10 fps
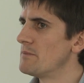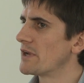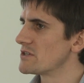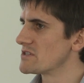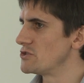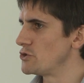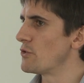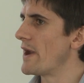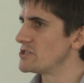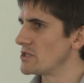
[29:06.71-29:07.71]
because the
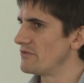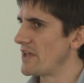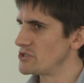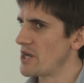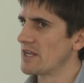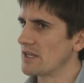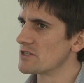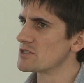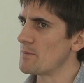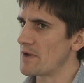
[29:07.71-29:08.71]
duration of that shaking
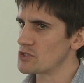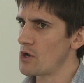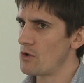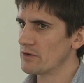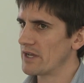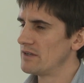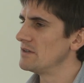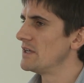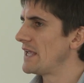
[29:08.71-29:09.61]
is so much longer,